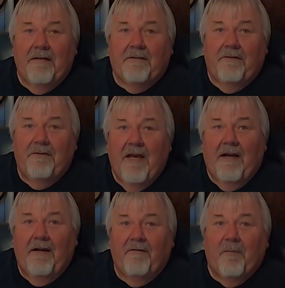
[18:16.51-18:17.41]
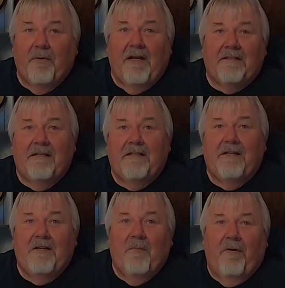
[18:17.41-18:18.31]
So you got enough to process
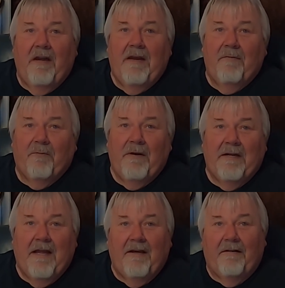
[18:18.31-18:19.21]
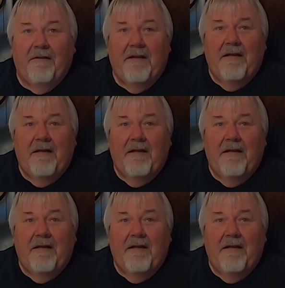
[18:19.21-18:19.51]
in your brain between now and